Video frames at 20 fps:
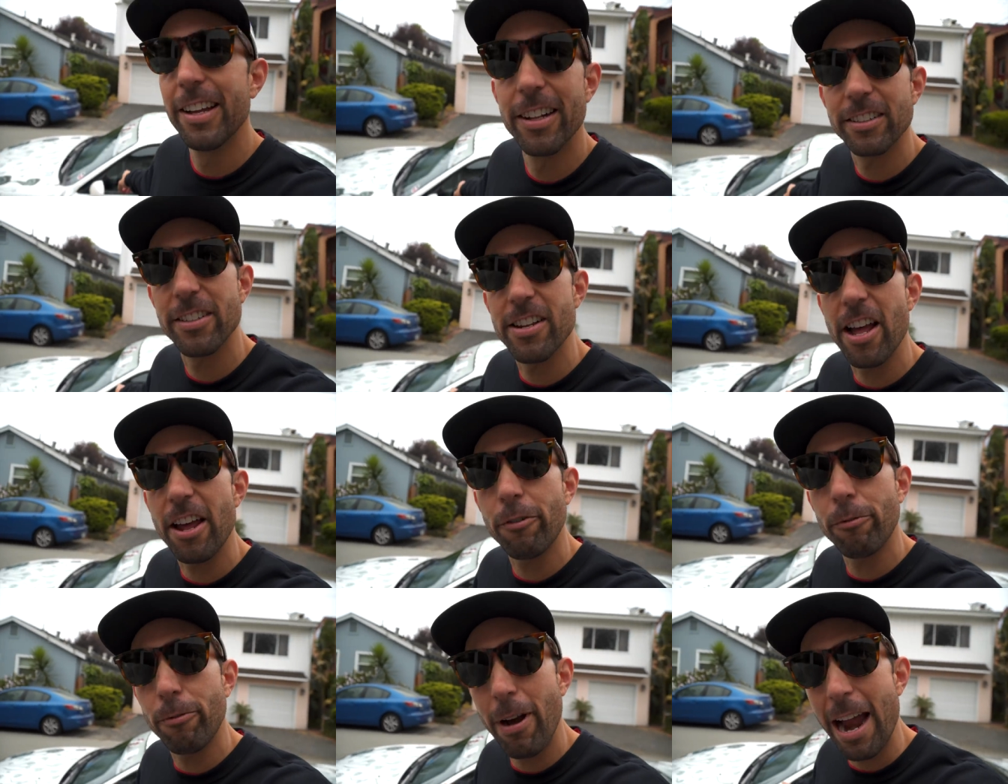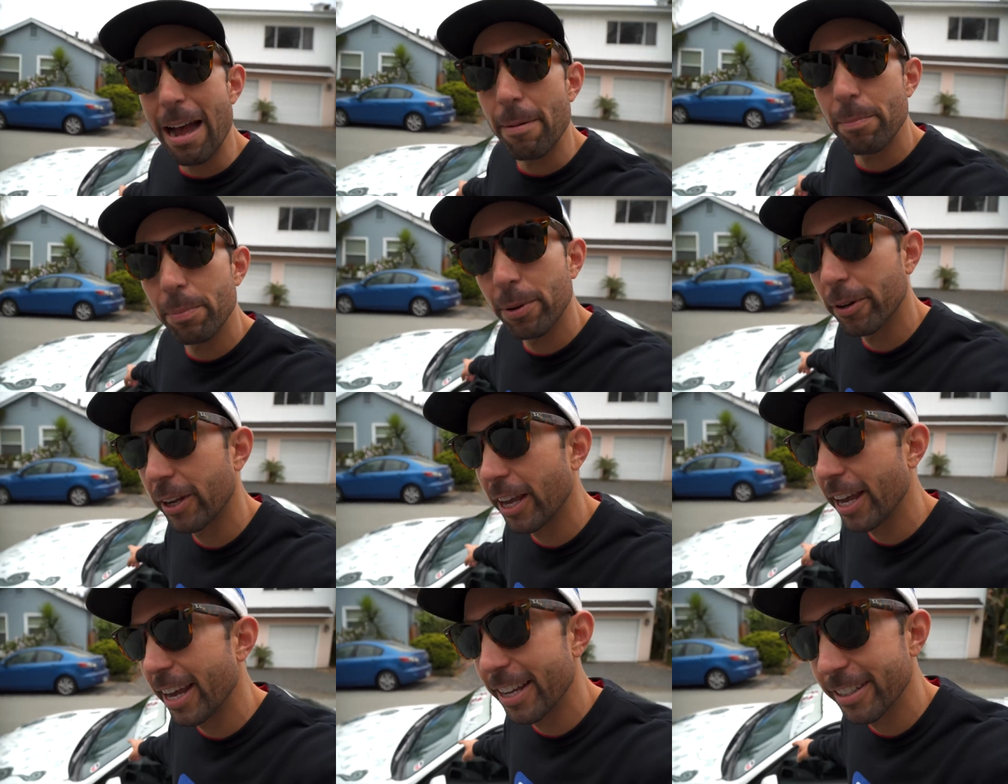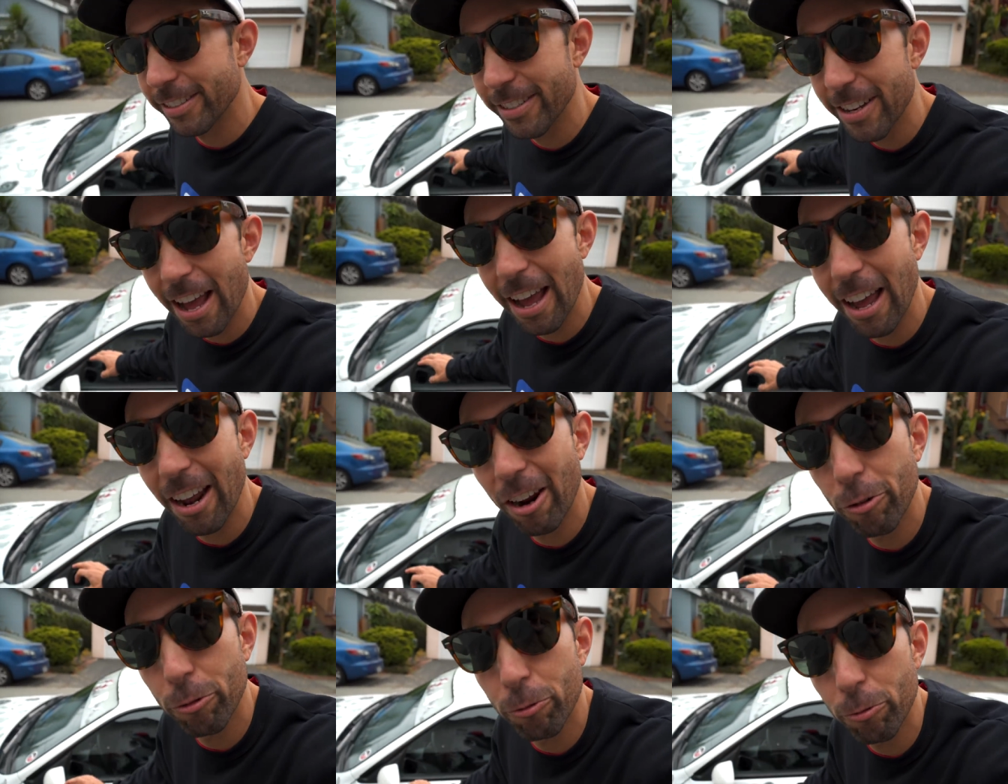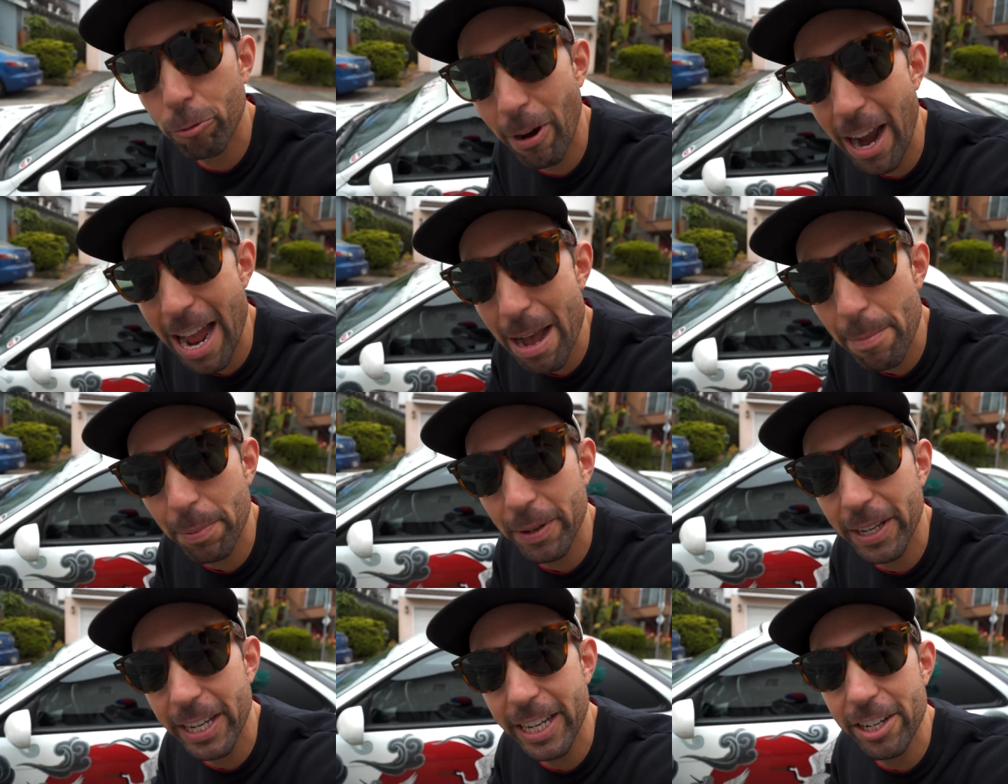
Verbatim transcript: It's not a wrap, okay? It's not a wrap.